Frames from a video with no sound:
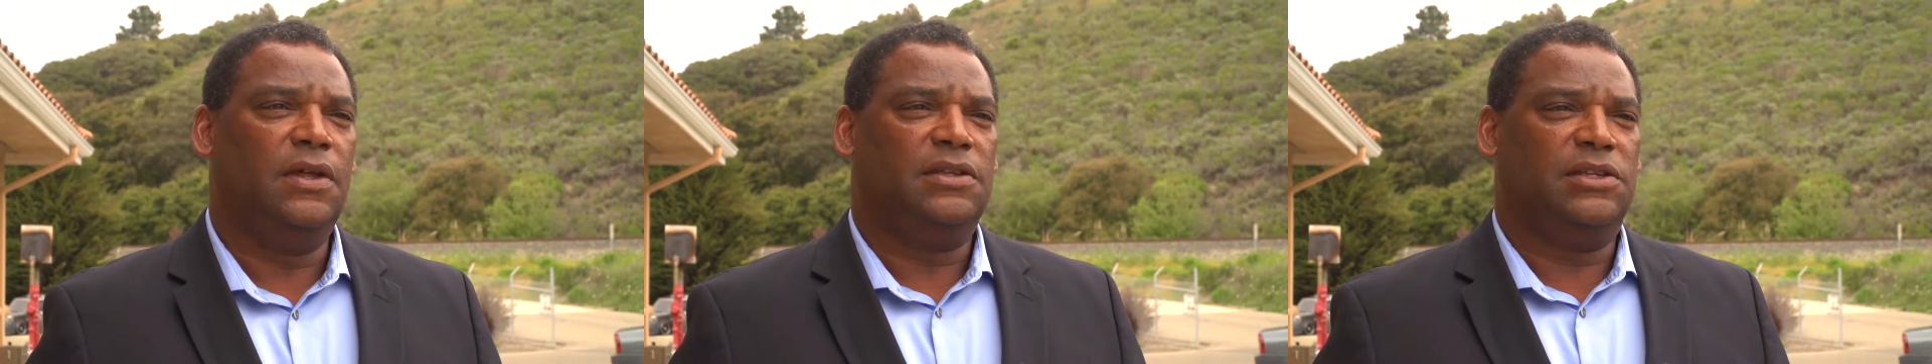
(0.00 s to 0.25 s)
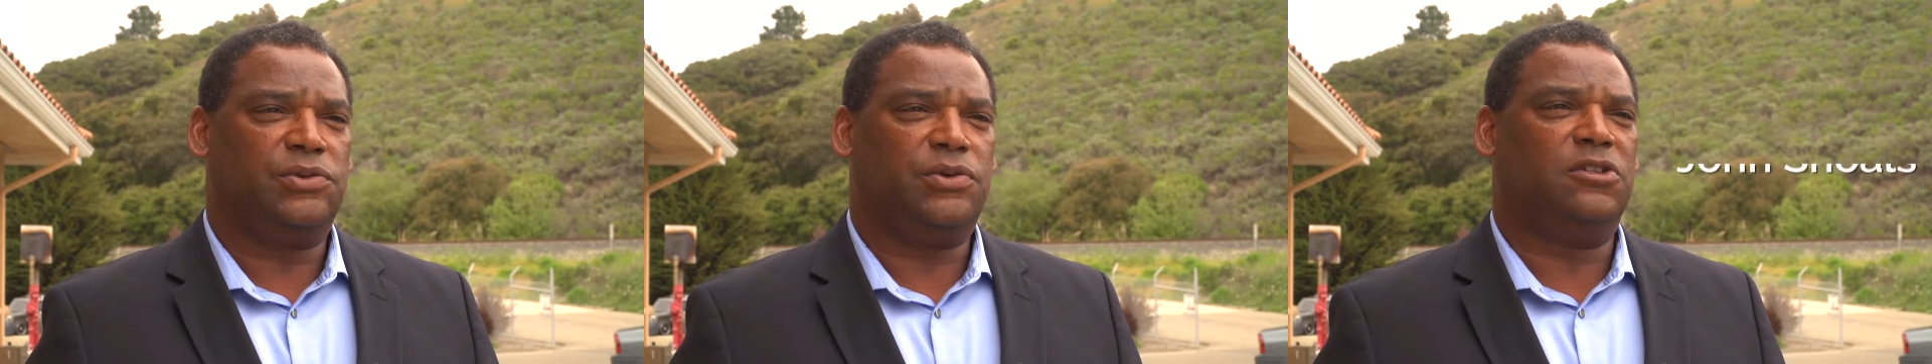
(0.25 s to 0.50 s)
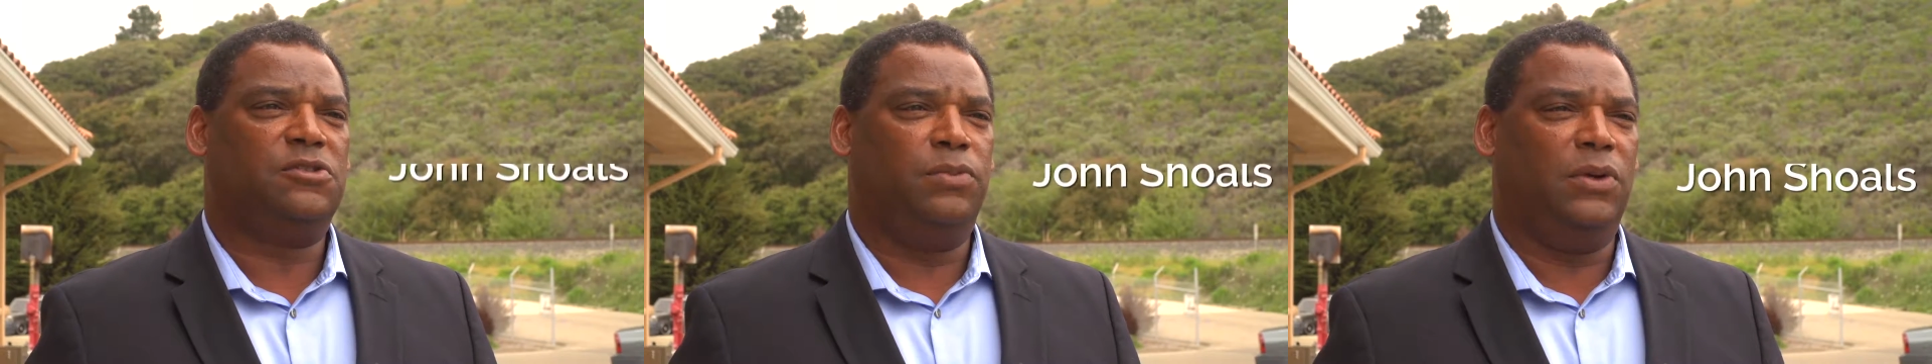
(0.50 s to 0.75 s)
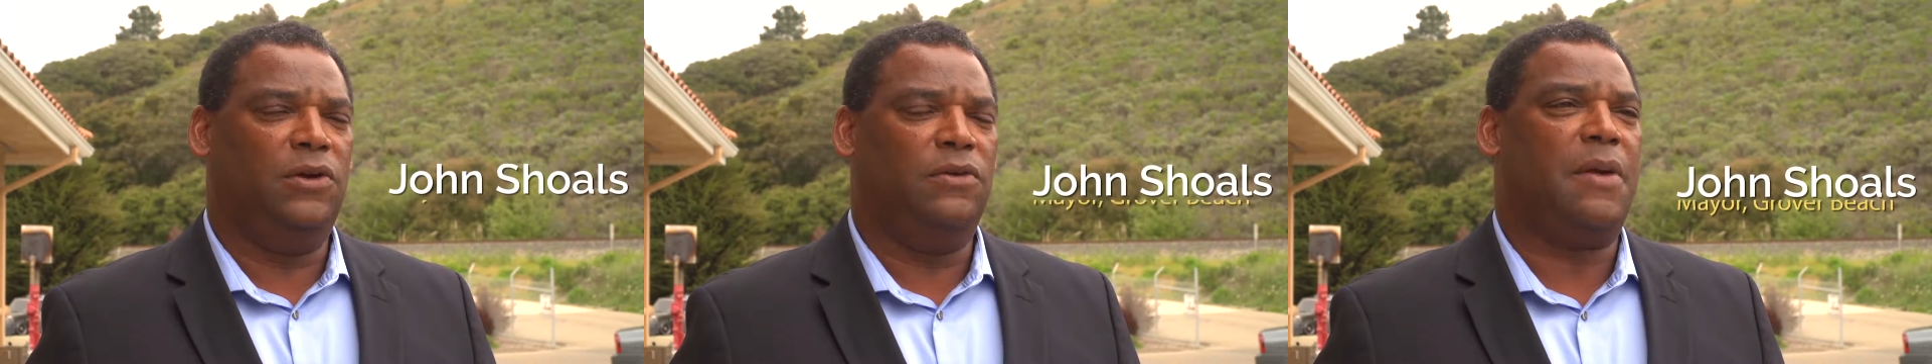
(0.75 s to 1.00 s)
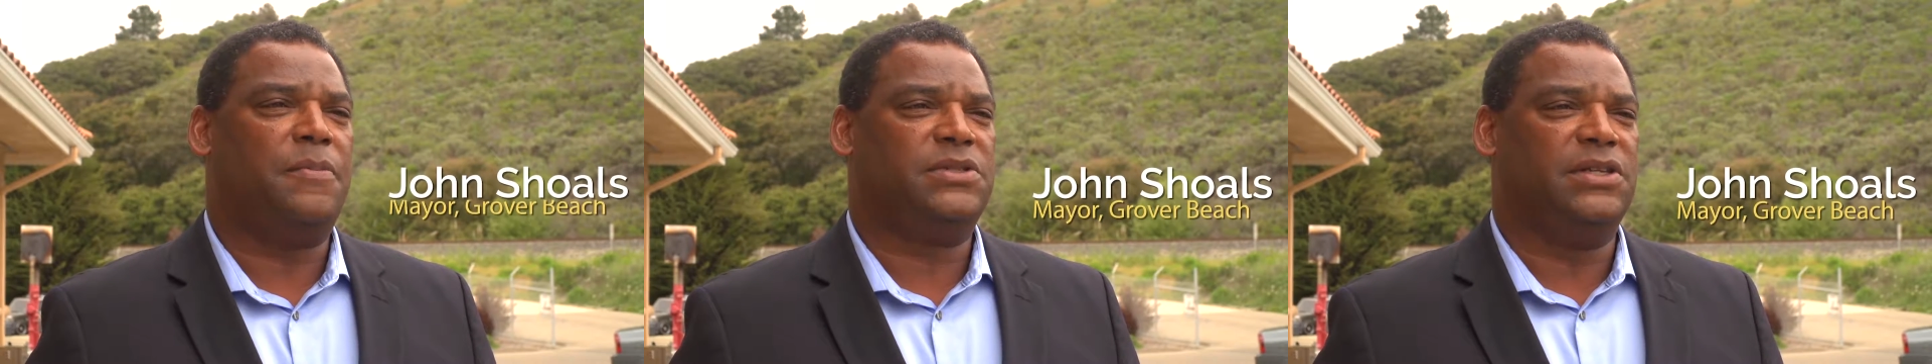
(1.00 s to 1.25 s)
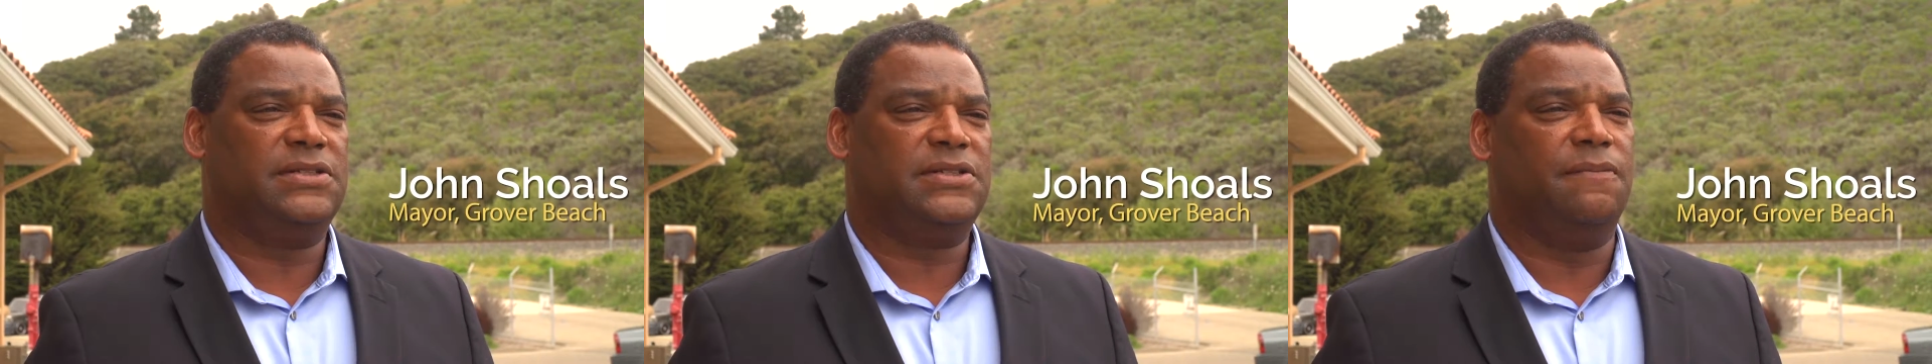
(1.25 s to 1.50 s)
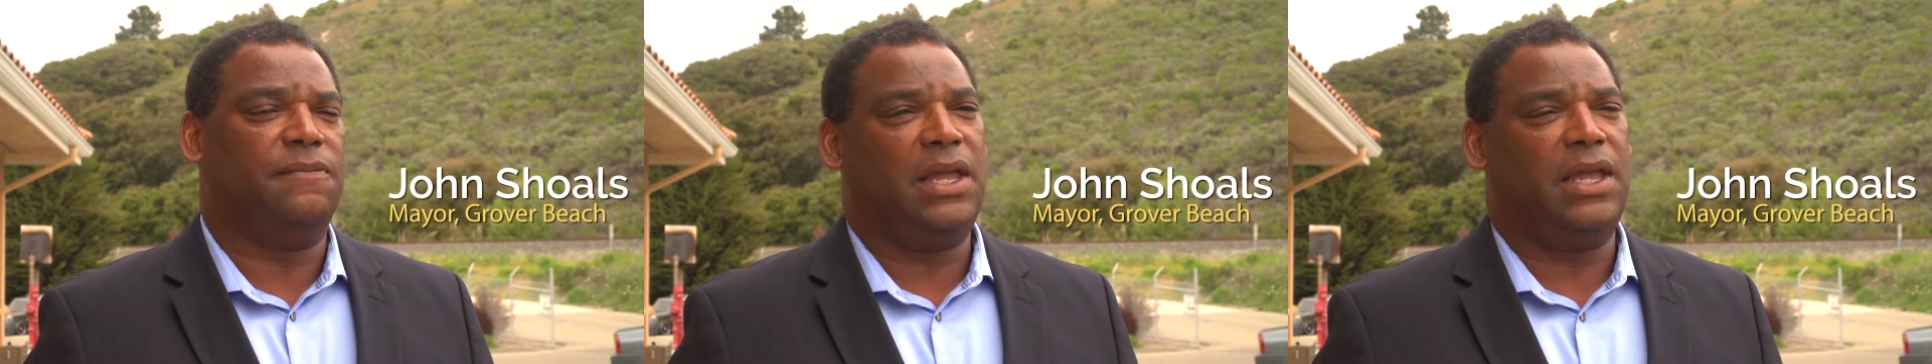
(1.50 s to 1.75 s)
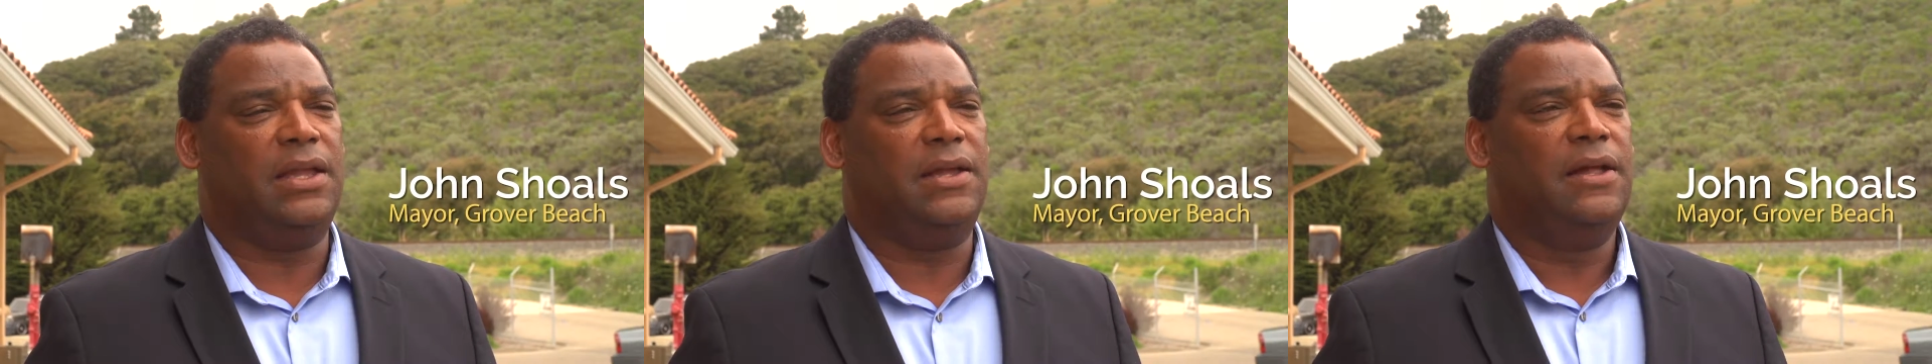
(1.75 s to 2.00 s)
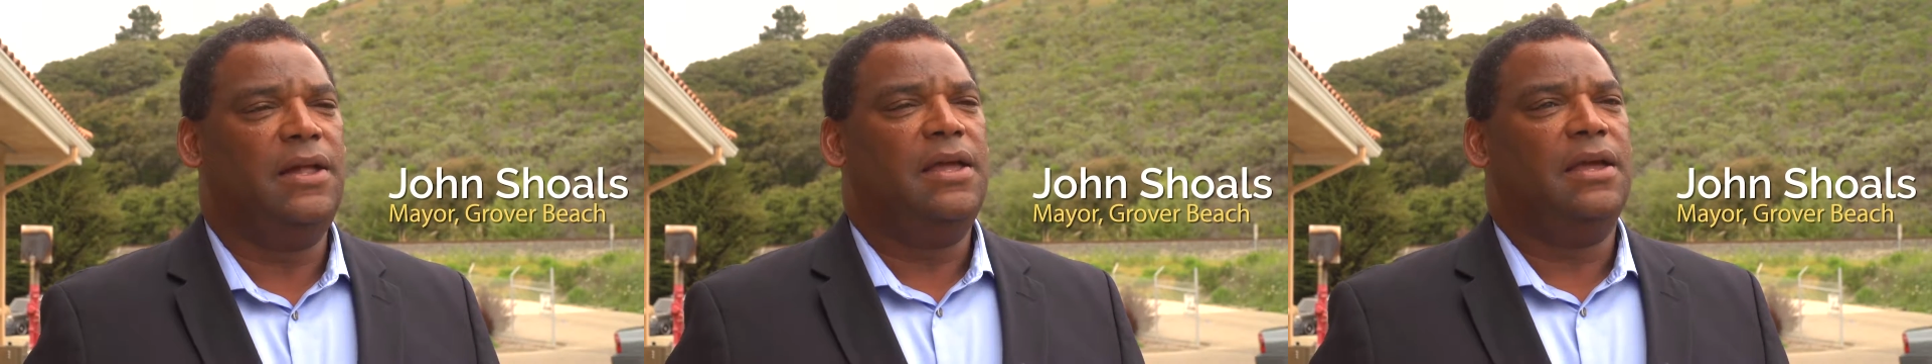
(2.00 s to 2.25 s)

Since of course, Blue represents to me